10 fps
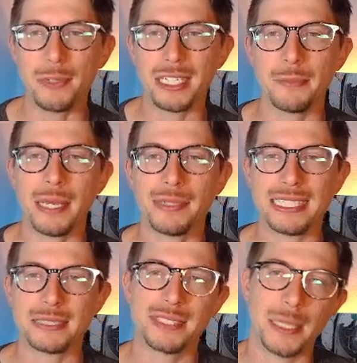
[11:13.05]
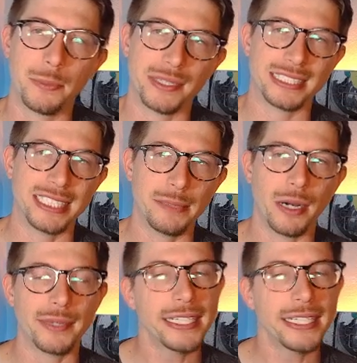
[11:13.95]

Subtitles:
We're going to be able to get some chip with the Seed Bomb.